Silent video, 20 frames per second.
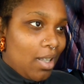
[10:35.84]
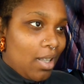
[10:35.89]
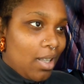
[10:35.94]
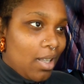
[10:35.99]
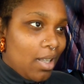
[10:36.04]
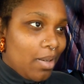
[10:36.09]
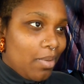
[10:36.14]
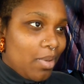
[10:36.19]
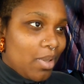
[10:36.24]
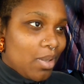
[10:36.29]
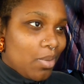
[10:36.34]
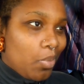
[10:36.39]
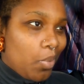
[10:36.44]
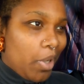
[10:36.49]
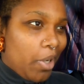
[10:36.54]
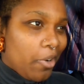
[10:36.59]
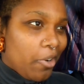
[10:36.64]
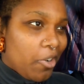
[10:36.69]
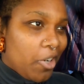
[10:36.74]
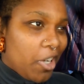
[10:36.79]
it was
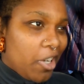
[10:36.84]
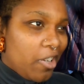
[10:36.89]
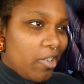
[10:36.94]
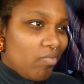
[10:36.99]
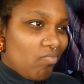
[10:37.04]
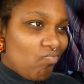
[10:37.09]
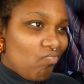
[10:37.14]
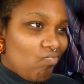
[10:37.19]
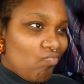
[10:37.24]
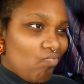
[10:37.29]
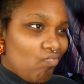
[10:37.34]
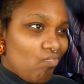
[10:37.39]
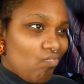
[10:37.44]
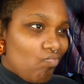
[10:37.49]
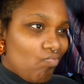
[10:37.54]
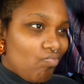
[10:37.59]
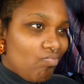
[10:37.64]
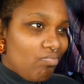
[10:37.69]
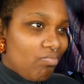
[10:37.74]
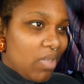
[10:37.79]
weird,
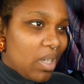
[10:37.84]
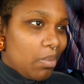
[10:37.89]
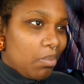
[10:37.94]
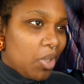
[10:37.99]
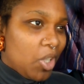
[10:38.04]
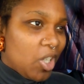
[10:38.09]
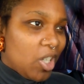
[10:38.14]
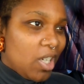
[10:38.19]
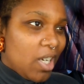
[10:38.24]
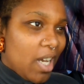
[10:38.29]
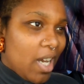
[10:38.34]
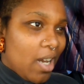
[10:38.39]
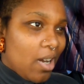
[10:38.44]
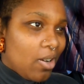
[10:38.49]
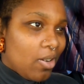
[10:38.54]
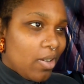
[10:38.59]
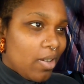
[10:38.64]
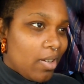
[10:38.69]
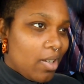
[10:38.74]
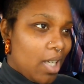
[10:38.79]
but I'm good
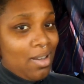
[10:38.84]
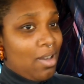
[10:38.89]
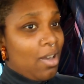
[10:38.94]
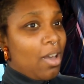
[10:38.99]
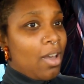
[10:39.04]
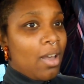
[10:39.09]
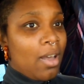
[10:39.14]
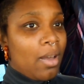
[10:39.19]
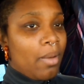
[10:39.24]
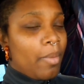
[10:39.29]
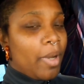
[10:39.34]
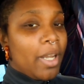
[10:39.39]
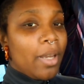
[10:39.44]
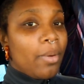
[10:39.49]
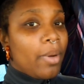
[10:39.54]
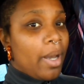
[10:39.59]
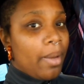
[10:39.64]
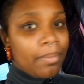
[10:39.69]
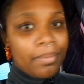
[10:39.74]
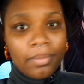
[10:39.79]
now. But
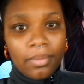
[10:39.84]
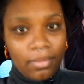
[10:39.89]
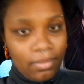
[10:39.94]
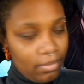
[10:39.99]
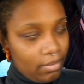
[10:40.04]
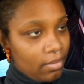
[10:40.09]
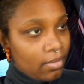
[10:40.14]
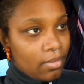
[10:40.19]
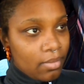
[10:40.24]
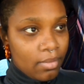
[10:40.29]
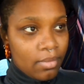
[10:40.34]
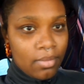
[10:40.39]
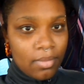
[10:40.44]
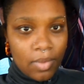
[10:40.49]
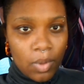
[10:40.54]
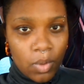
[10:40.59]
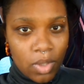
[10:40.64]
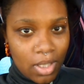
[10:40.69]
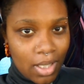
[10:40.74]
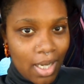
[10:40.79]
anyway,
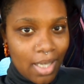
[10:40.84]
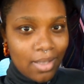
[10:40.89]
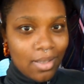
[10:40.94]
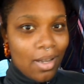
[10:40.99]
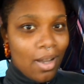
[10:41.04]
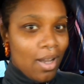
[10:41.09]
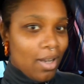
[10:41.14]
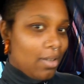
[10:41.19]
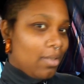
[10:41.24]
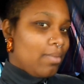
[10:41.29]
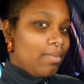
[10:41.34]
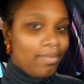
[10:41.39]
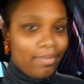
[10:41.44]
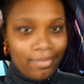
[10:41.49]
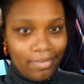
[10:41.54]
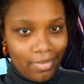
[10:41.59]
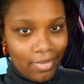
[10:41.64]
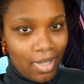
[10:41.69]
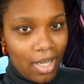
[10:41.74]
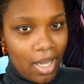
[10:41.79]
it was a nice talk.
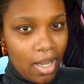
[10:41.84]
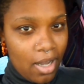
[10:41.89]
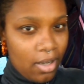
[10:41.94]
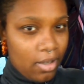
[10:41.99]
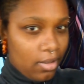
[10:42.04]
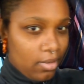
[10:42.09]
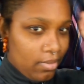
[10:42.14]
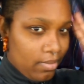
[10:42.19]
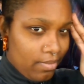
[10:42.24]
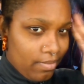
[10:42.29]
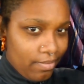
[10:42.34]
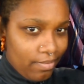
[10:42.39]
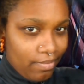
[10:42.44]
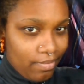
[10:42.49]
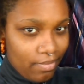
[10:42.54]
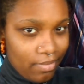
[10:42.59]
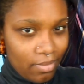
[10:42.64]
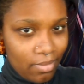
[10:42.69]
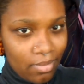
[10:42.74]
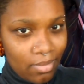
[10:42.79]
I'll
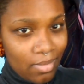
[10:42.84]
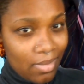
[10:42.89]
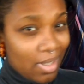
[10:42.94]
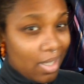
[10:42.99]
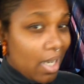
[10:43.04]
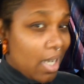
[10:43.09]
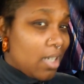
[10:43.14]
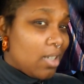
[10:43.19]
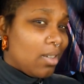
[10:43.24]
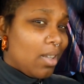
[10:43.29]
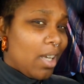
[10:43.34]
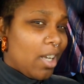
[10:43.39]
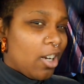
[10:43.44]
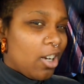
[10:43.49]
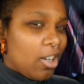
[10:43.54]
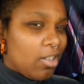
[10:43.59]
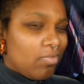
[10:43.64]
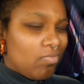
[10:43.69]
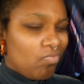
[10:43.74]
catch you later.